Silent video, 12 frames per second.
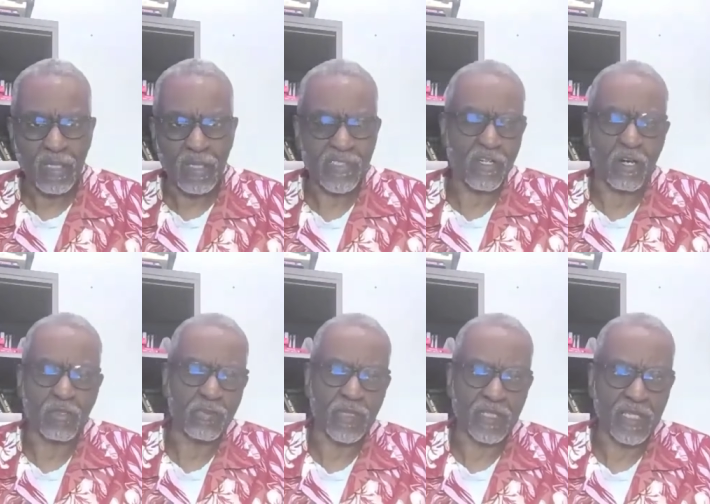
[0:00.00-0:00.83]
That's
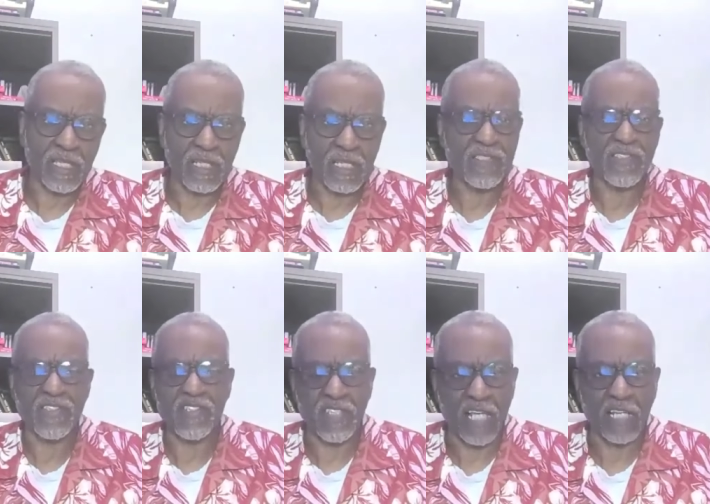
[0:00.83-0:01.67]
ultimately an
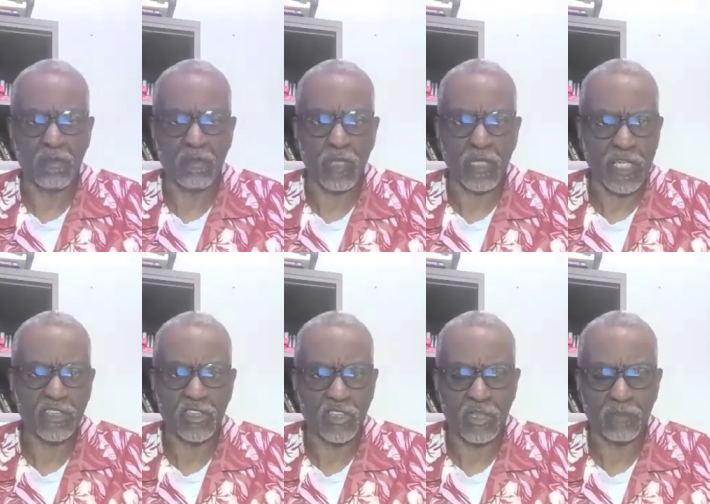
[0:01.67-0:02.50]
unsustainable
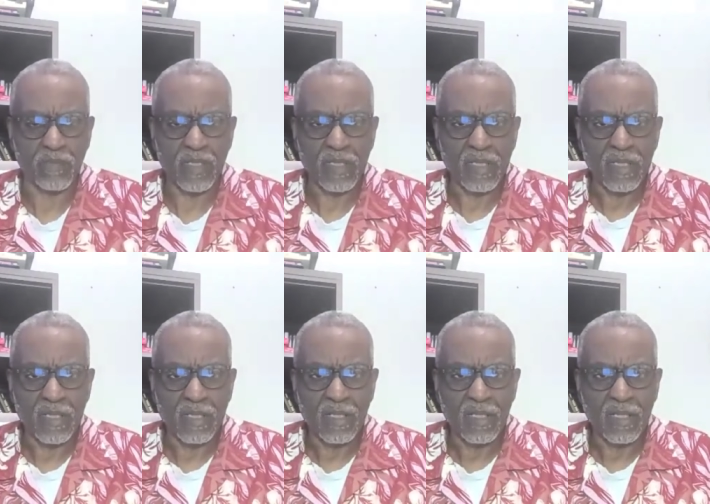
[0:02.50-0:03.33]
relationship,
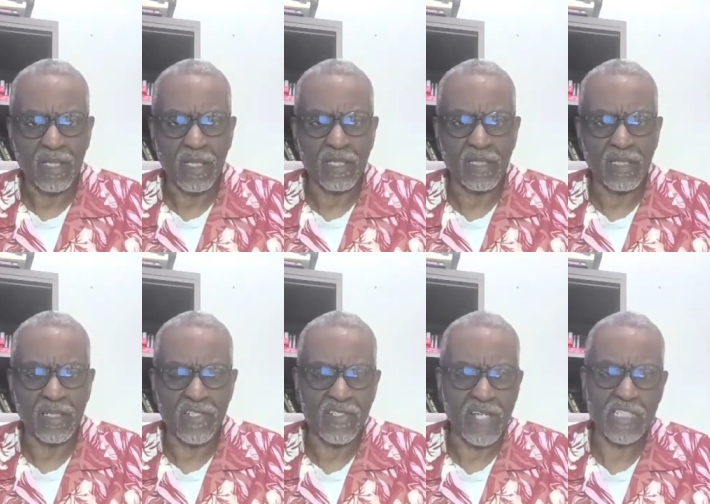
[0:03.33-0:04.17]
and it
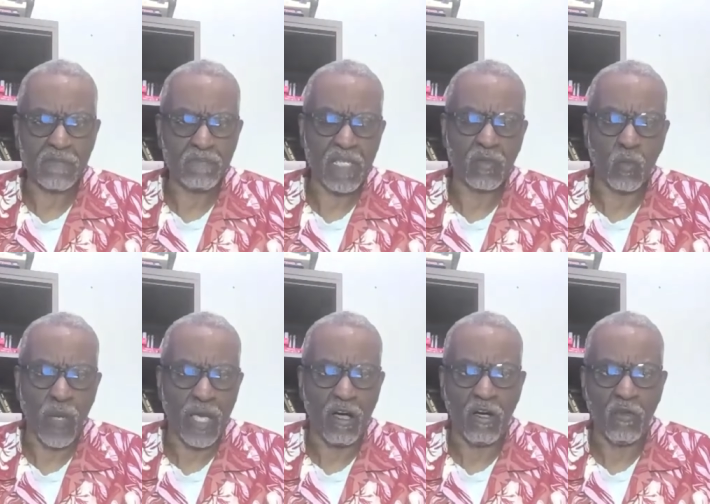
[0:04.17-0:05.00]
does not speak
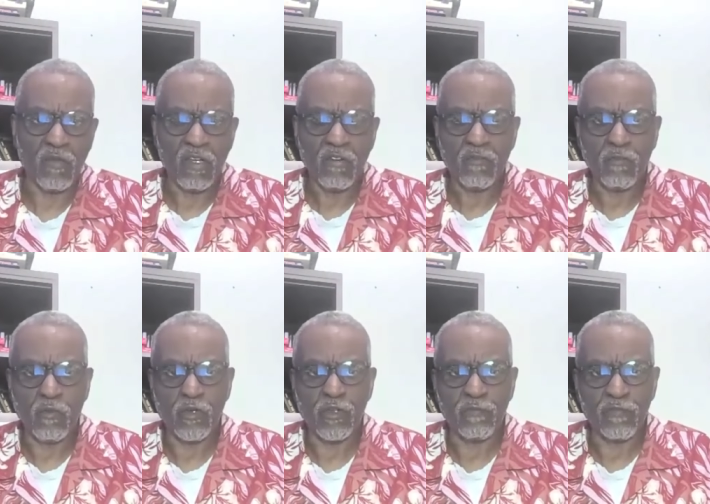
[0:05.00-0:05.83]
well
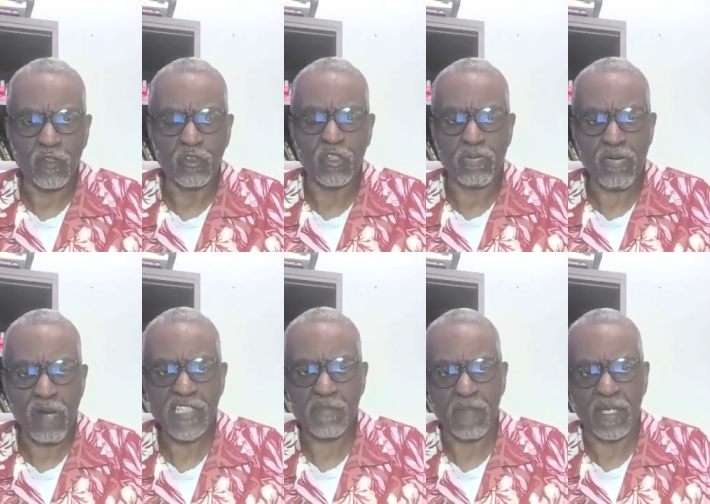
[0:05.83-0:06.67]
for the future
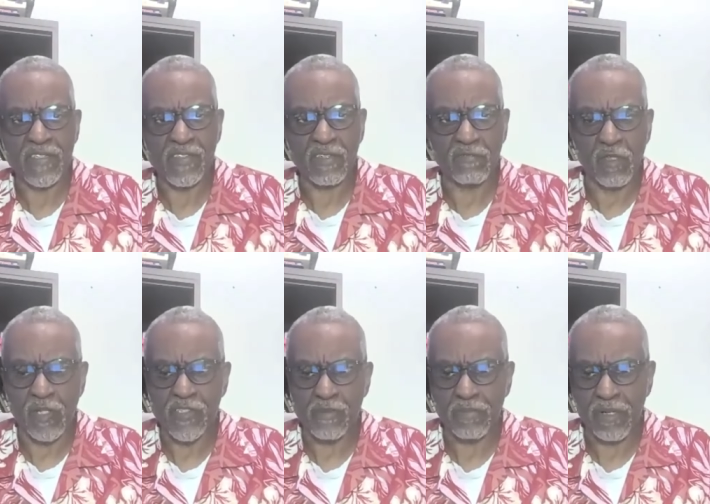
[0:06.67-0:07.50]
prospects of
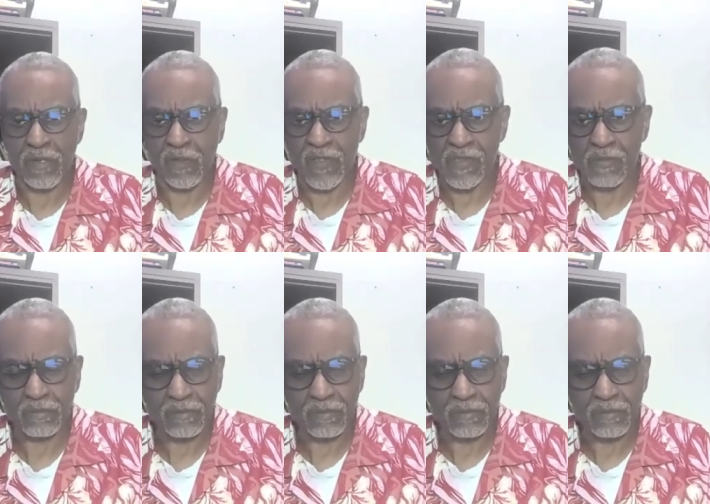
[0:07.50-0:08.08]
US imperialism.